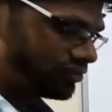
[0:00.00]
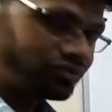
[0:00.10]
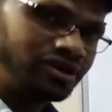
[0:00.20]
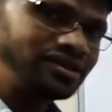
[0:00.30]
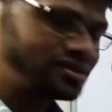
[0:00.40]
of
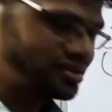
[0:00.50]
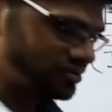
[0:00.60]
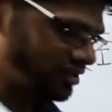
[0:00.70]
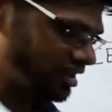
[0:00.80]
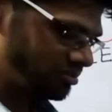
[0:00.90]
words
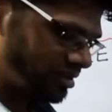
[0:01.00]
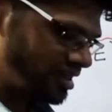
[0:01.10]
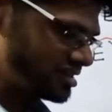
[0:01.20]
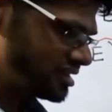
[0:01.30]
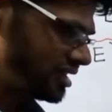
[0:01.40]
we can
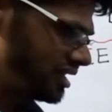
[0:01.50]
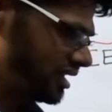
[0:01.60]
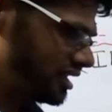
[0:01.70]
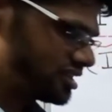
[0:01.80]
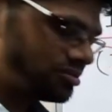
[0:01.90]
place
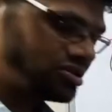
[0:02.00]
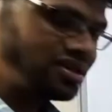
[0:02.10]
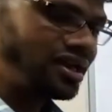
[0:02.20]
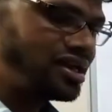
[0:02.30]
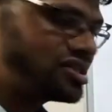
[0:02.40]
in
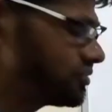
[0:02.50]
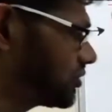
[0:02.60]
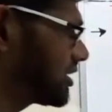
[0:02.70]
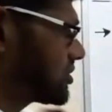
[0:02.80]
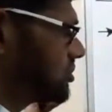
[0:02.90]
exception, easy
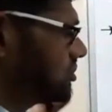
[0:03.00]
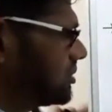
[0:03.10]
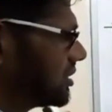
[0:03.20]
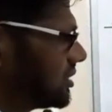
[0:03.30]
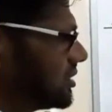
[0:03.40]
for us
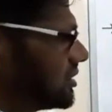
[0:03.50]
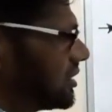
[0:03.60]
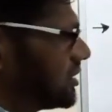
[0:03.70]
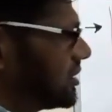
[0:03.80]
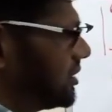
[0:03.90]
to
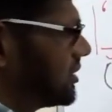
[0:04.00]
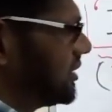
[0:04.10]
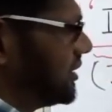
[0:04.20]
learn